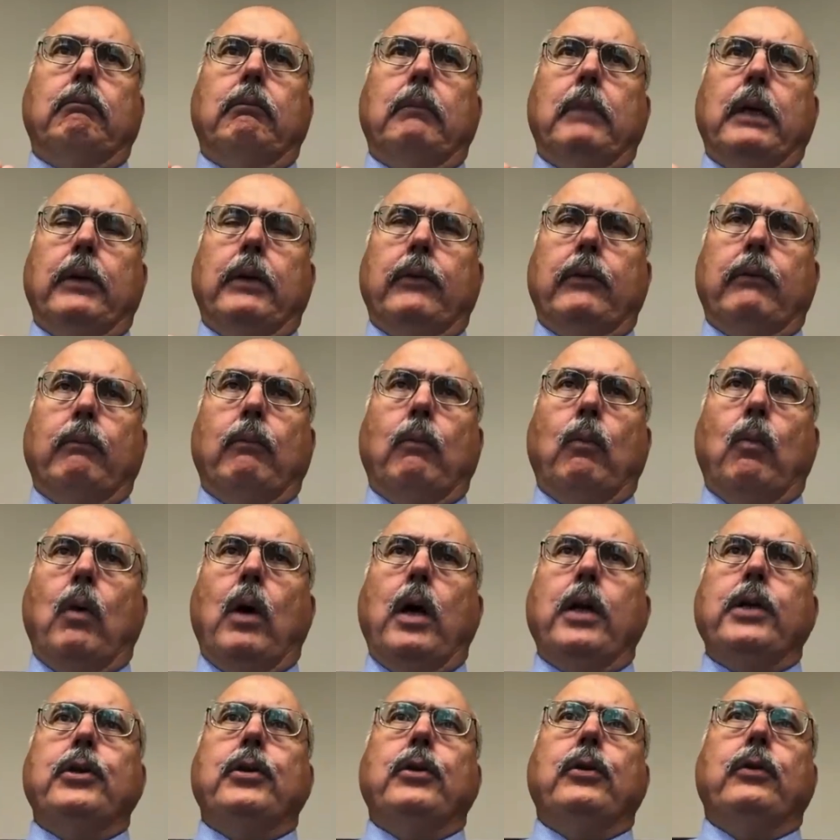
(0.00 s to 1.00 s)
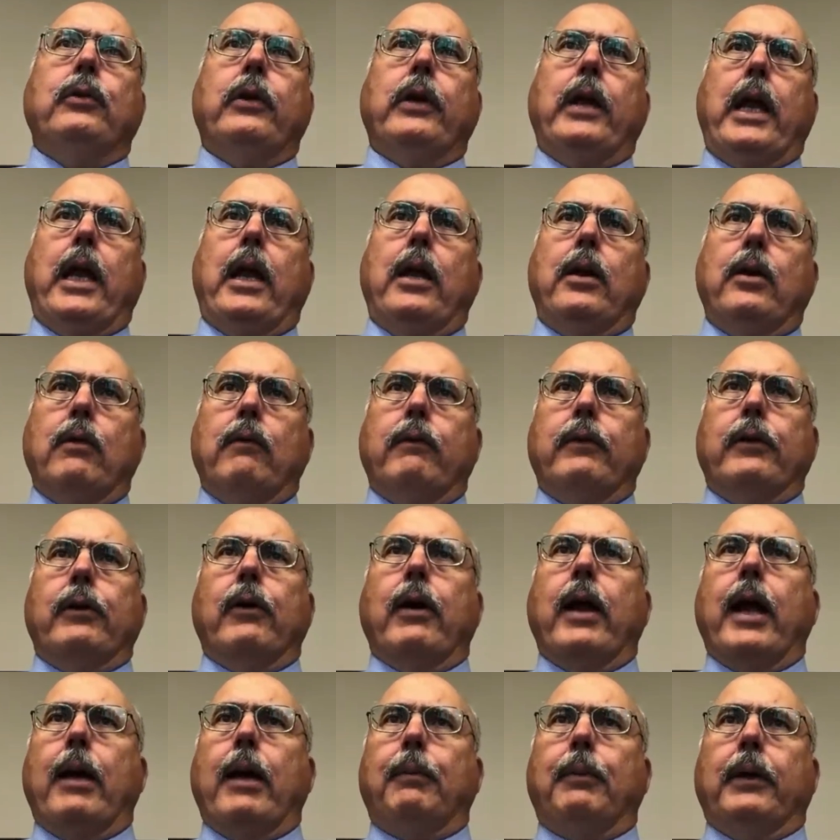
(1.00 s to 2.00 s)
It's once you hand over your
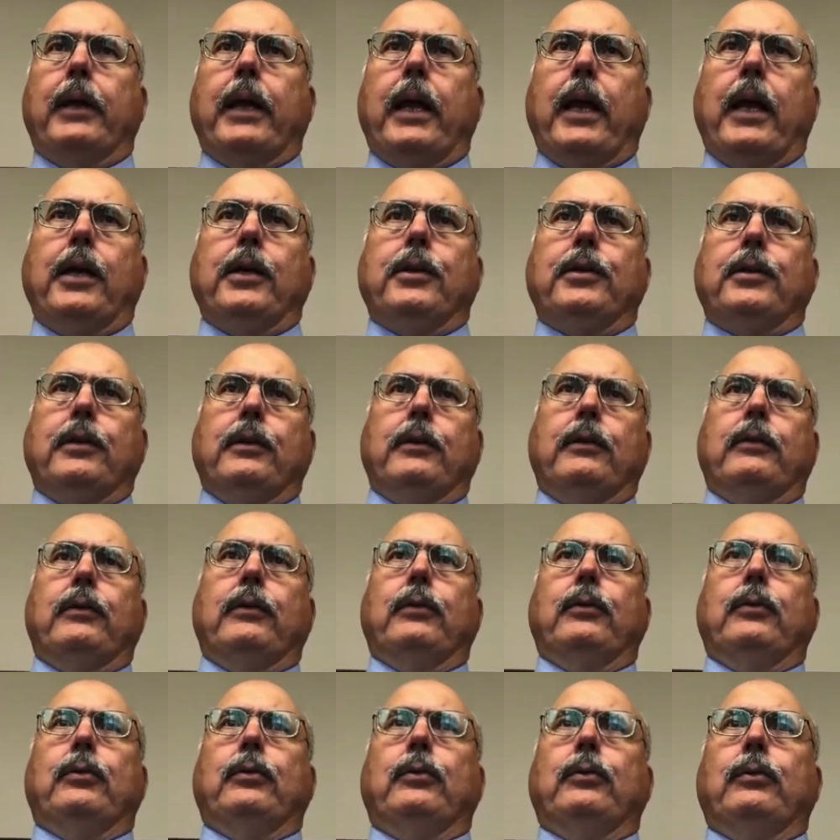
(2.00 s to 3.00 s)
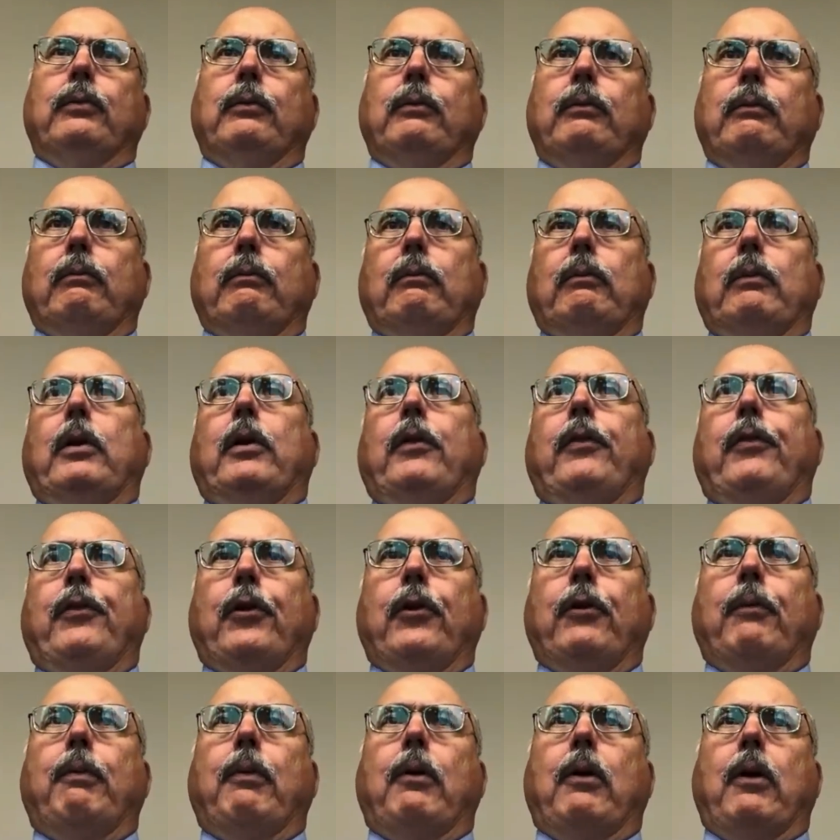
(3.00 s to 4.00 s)
application to a
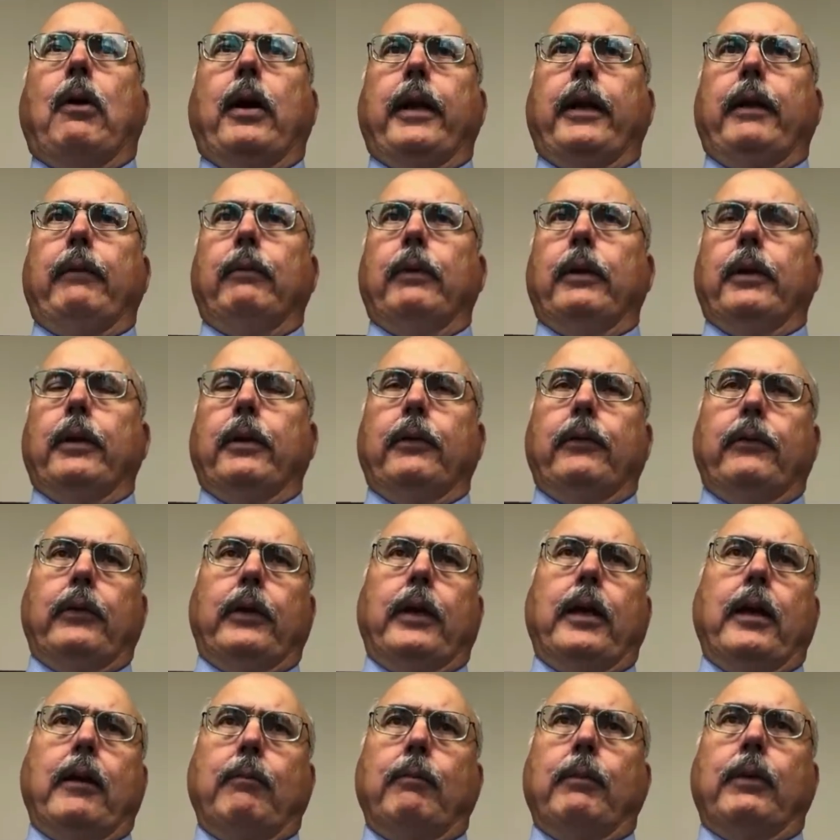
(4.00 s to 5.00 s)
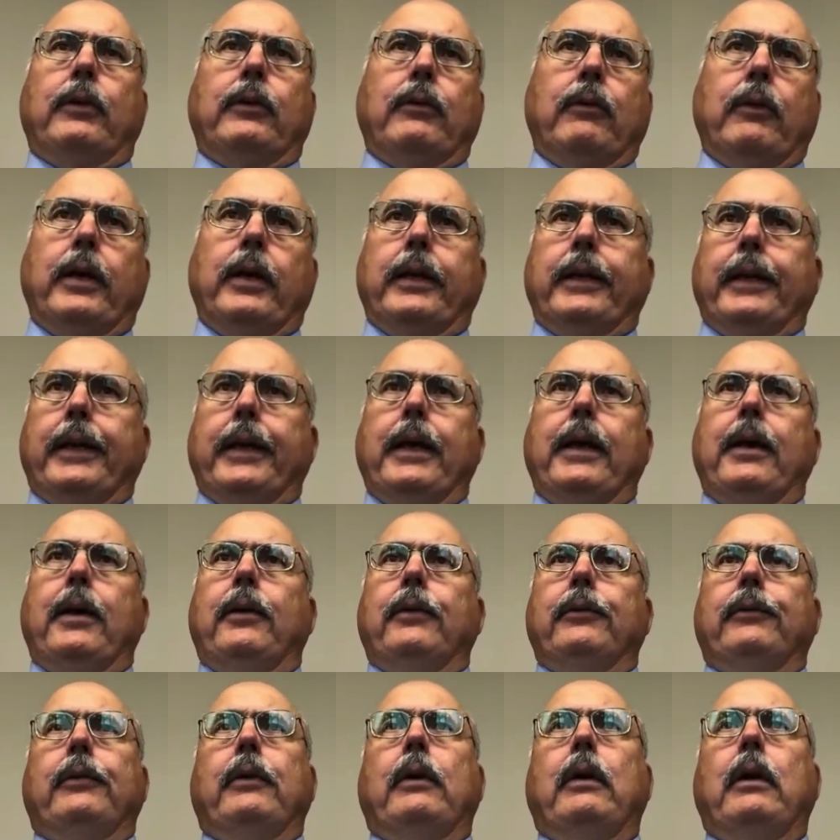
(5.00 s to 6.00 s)
third party, whether it's the government or anything
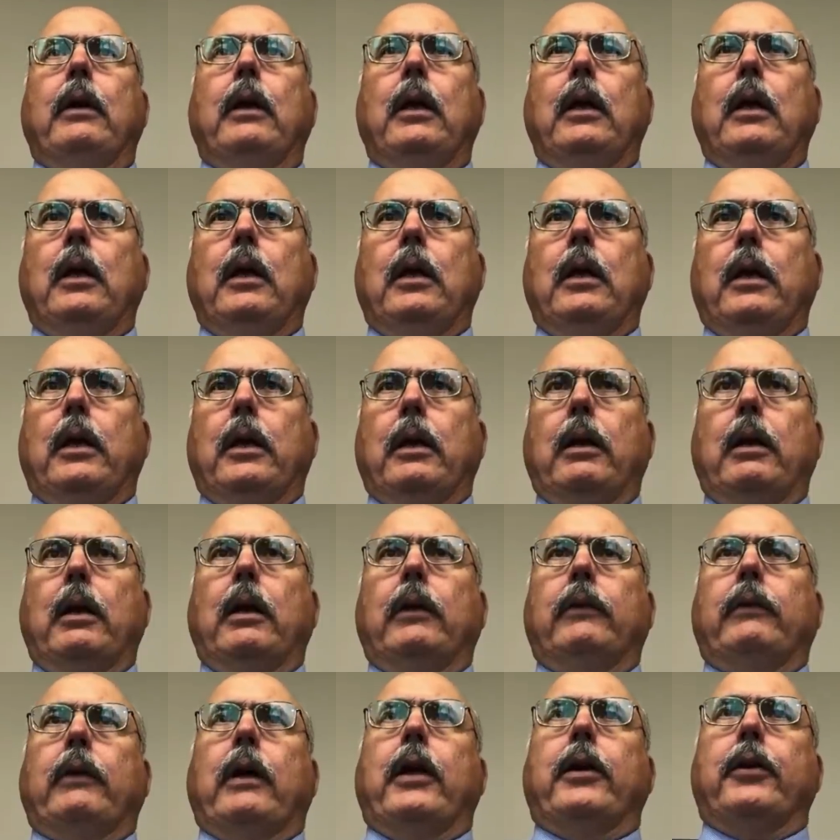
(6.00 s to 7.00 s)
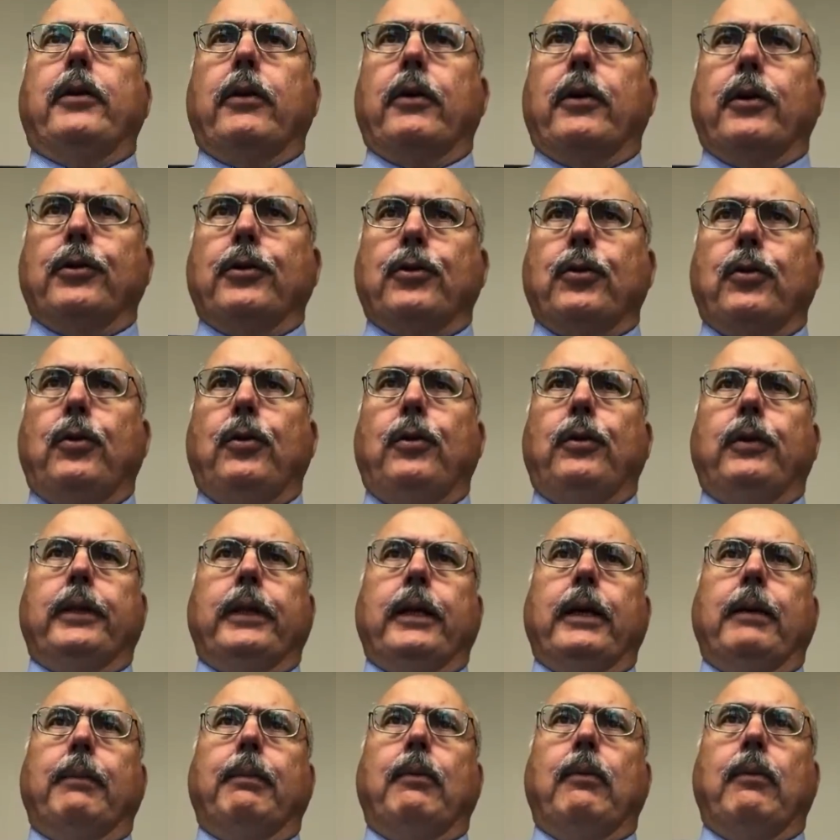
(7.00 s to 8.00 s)
else, it's out of your control at
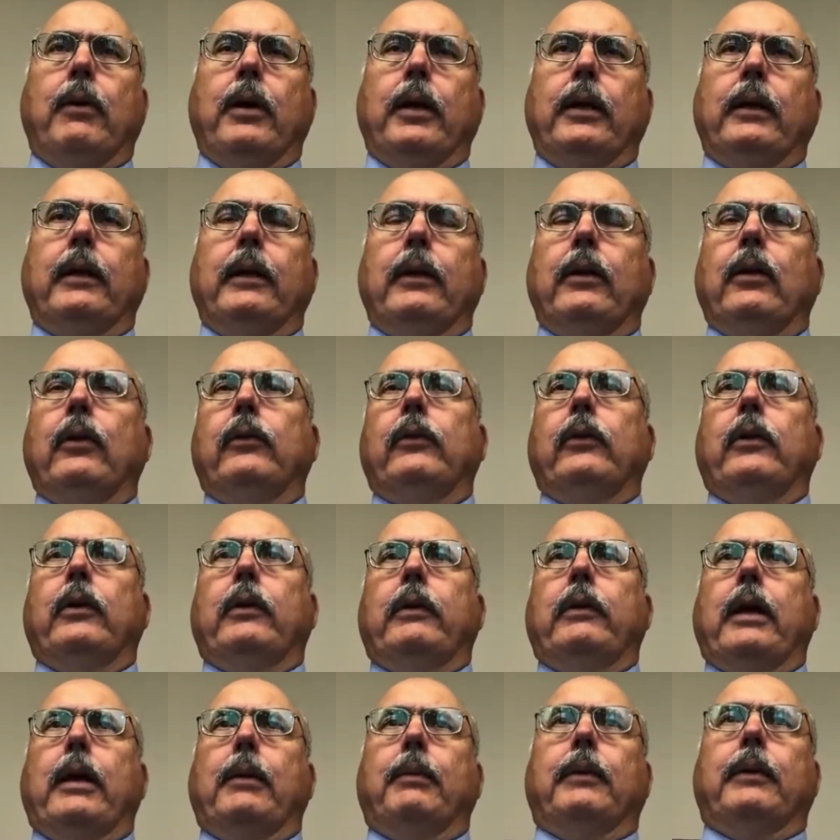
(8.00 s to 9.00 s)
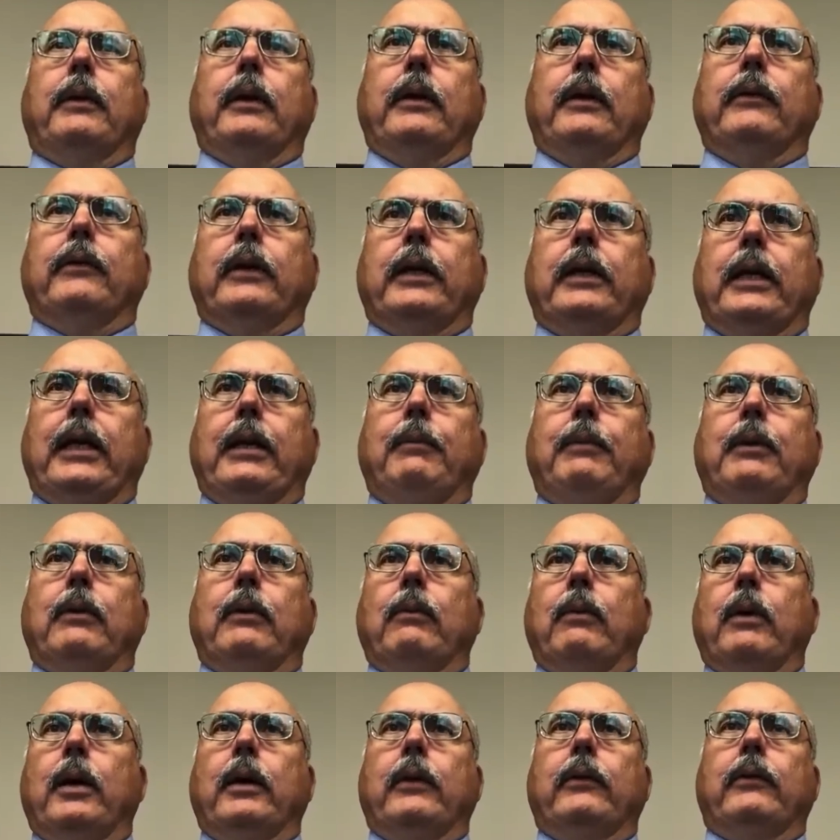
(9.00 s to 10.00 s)
that point. And those are the type of things that keep me
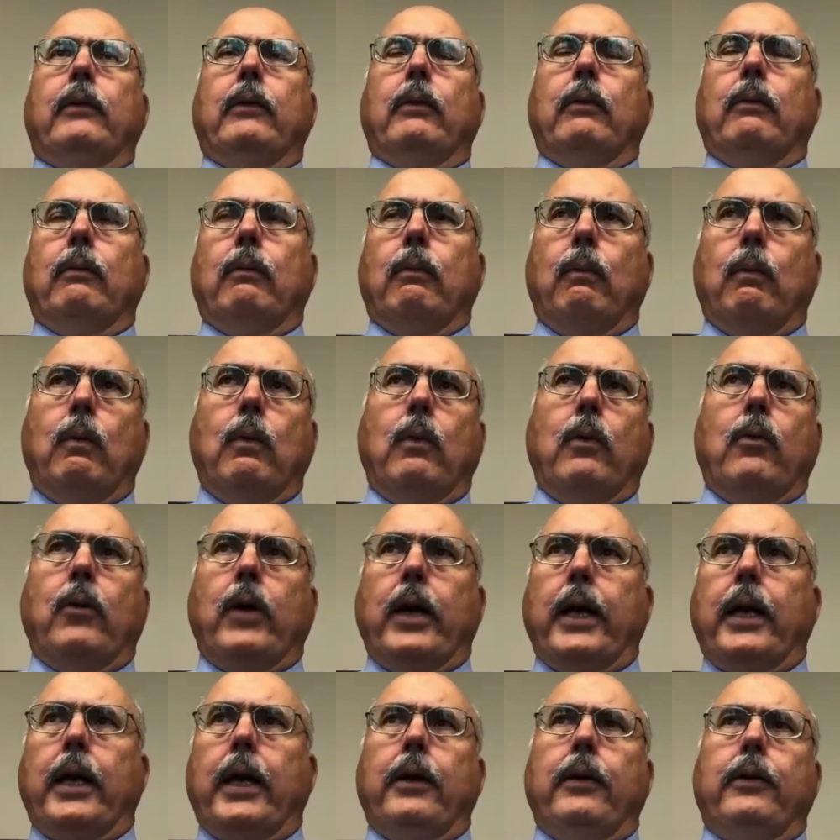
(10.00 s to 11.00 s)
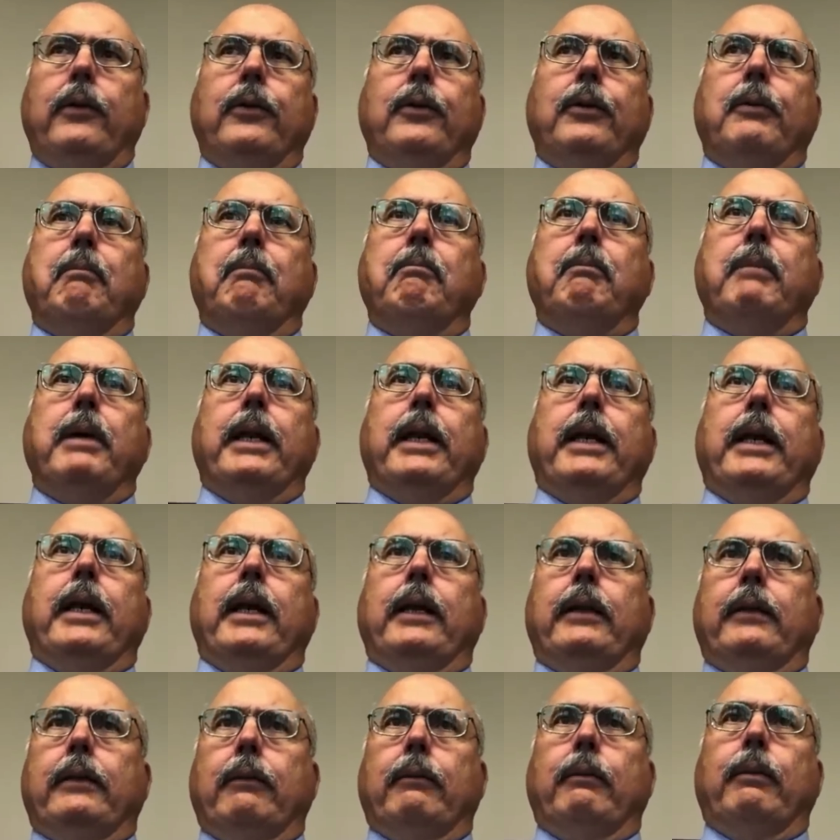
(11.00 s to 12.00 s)
awake. So what do I got to do to
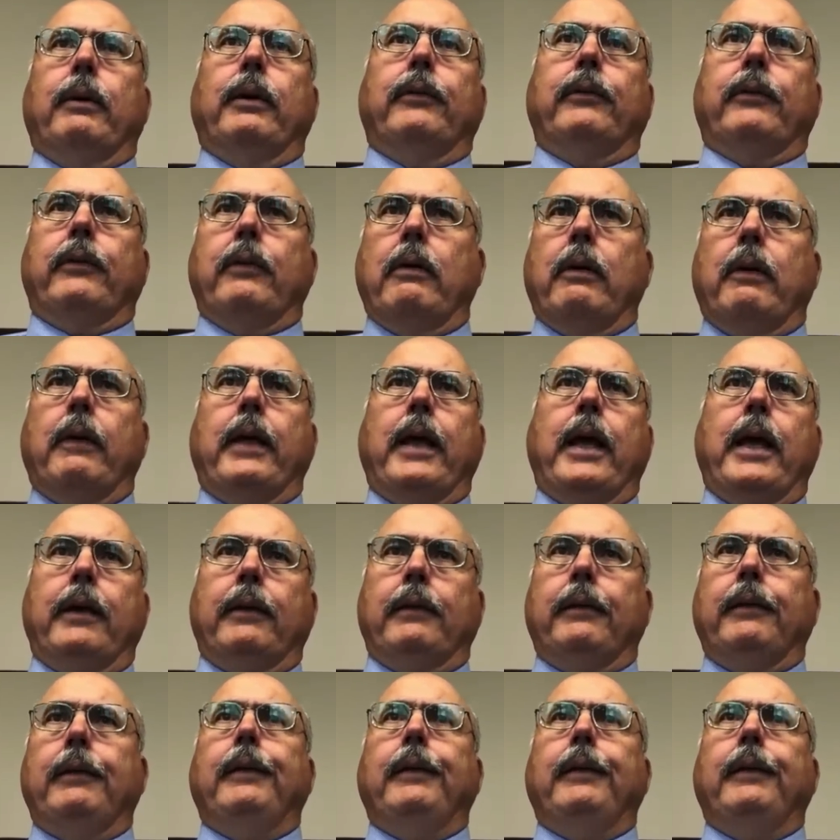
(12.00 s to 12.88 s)
mitigate the risk on that?